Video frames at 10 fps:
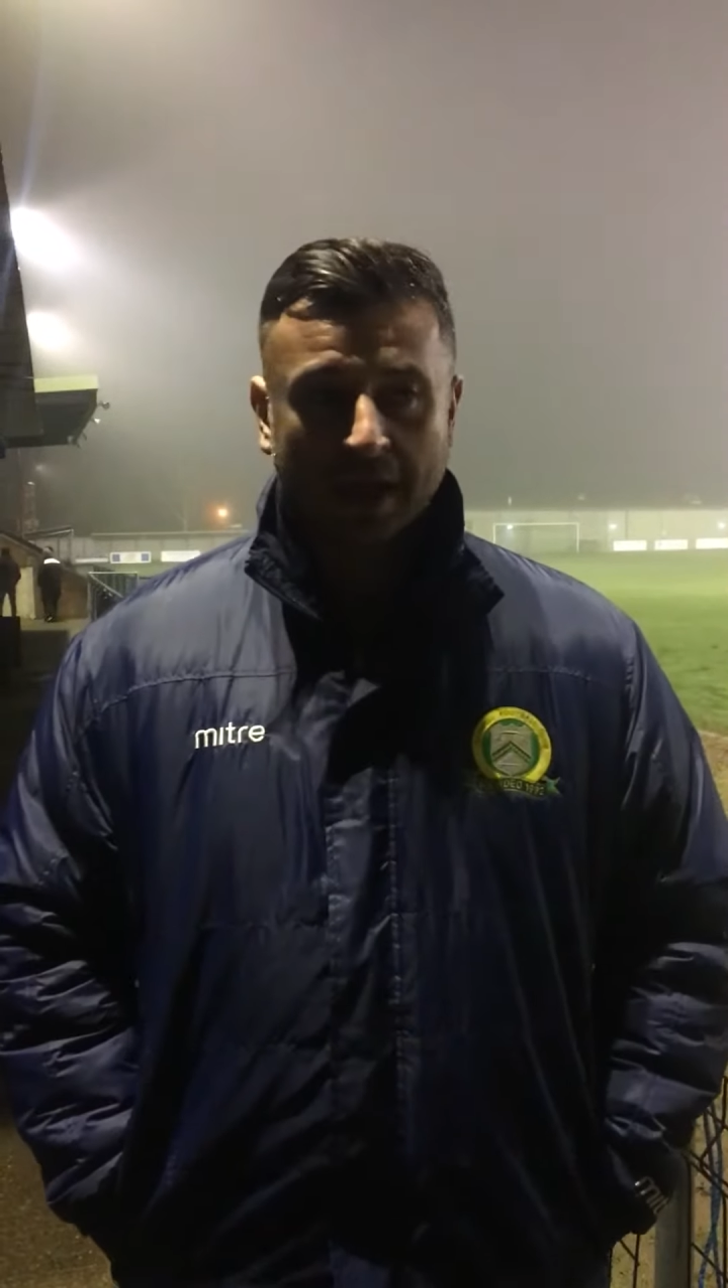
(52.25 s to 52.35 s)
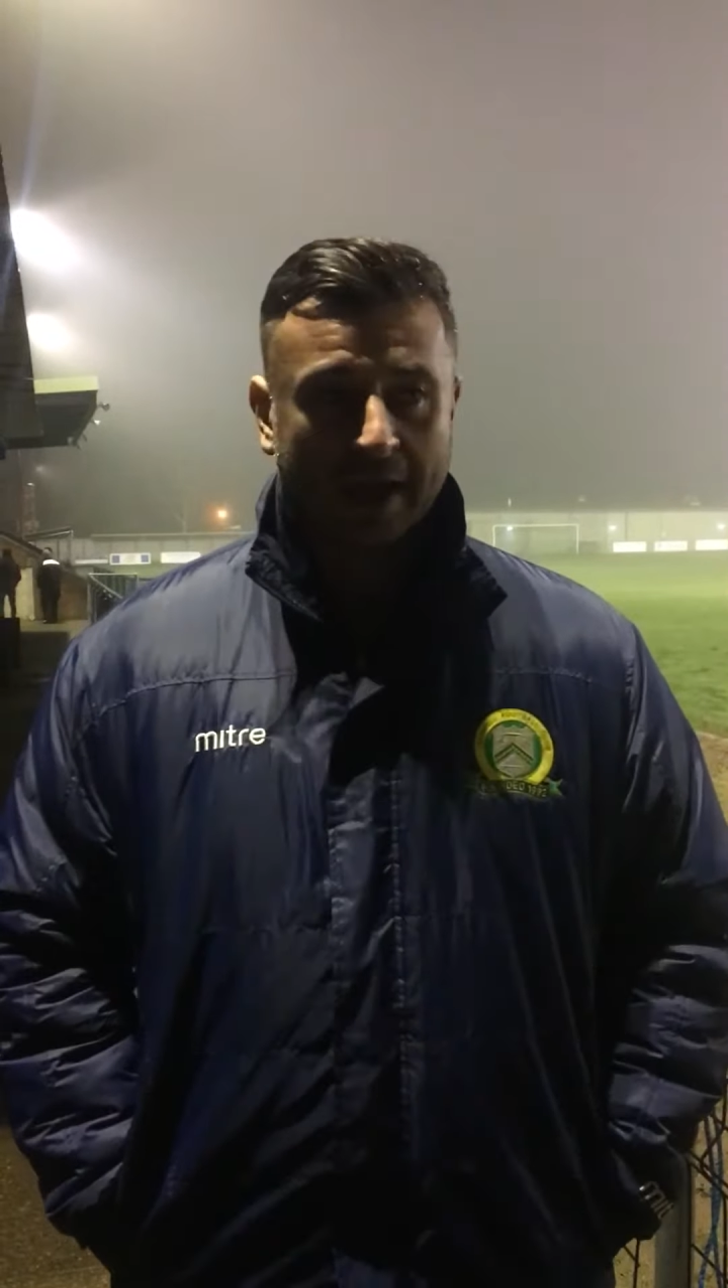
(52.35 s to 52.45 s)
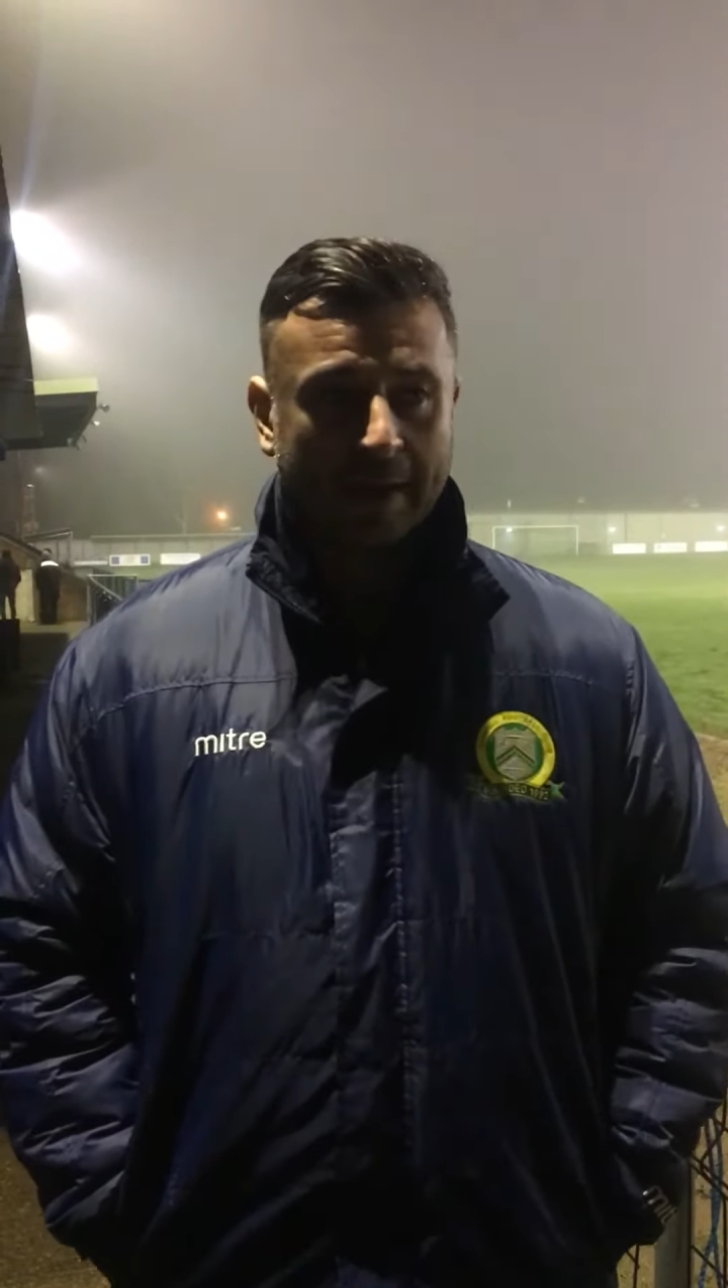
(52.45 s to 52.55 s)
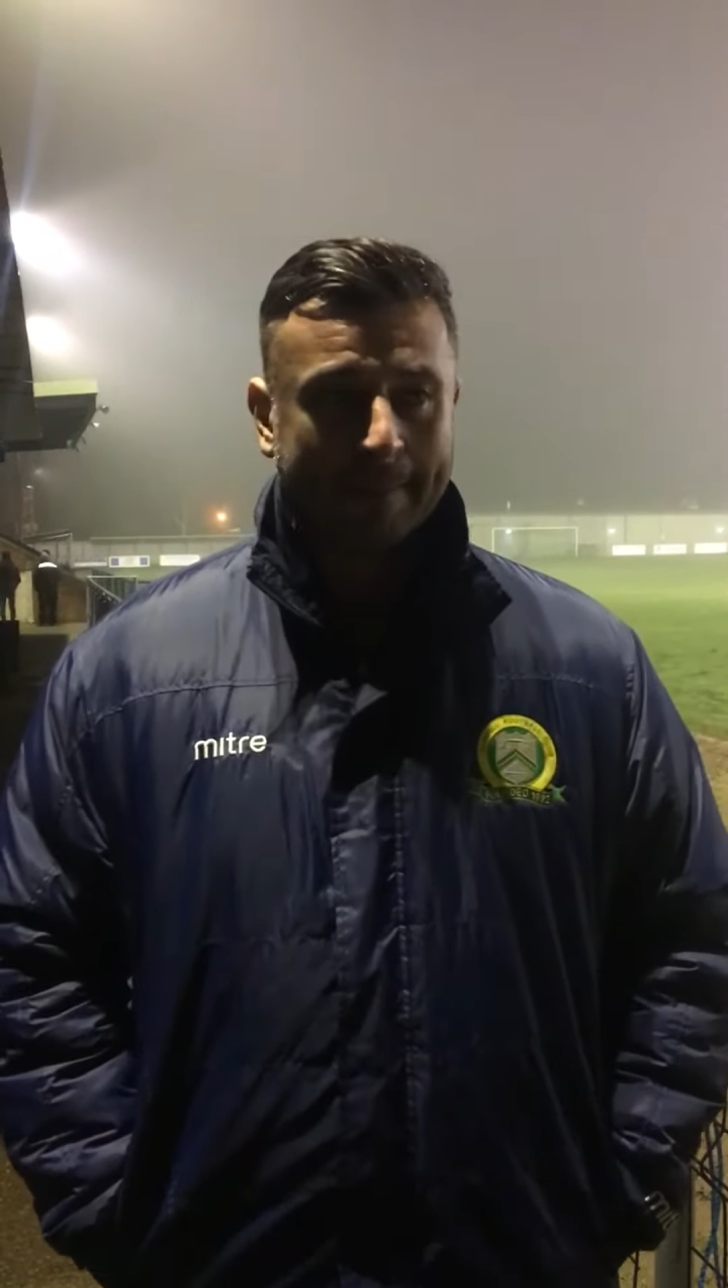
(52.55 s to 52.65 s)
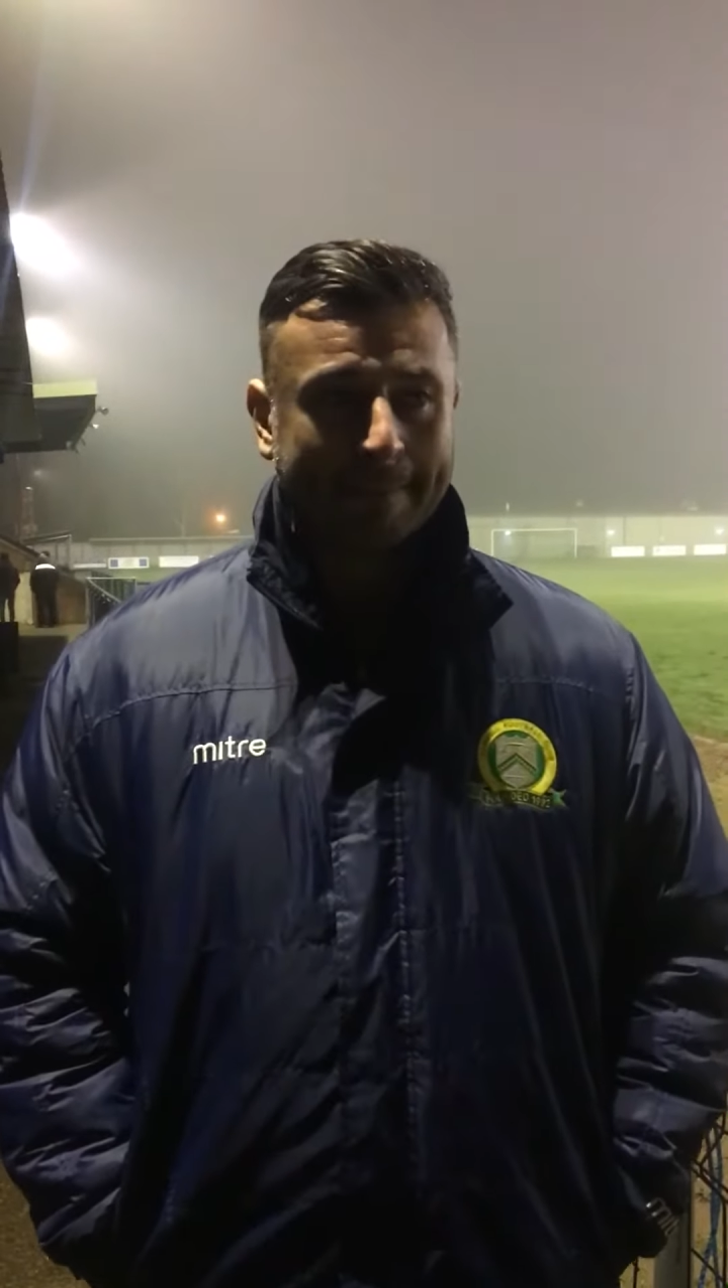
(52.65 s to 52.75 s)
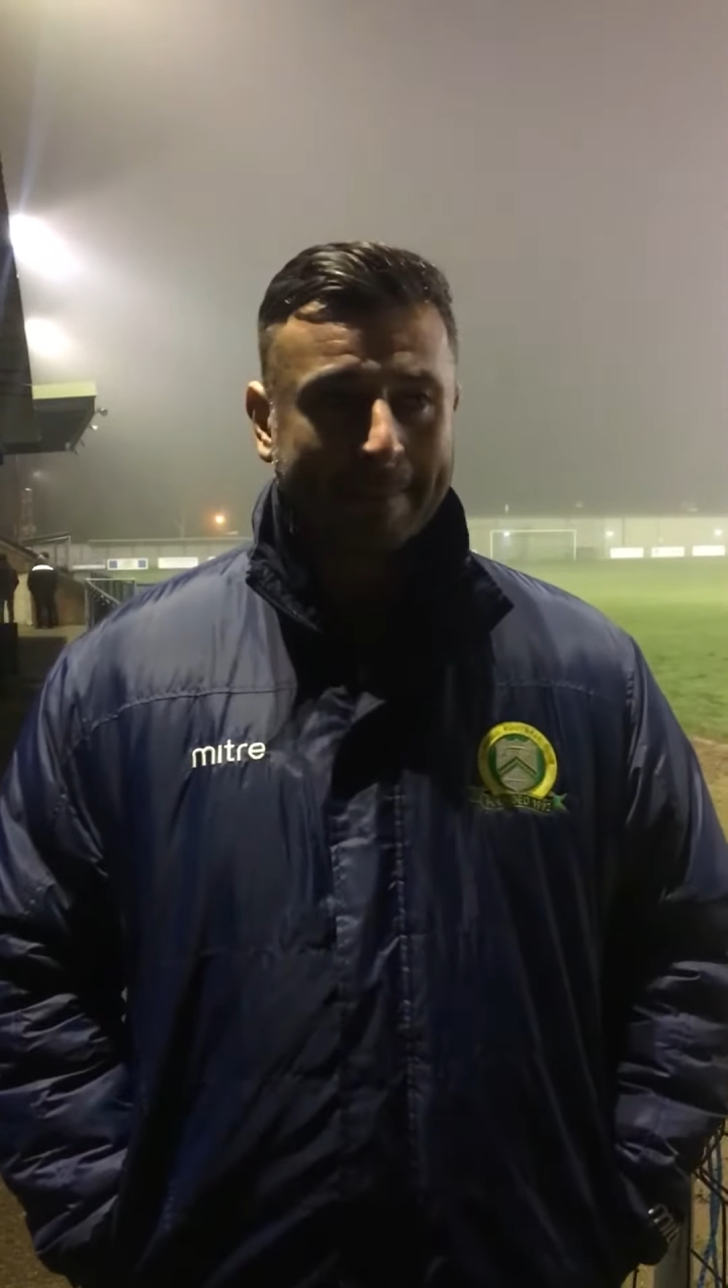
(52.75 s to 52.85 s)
I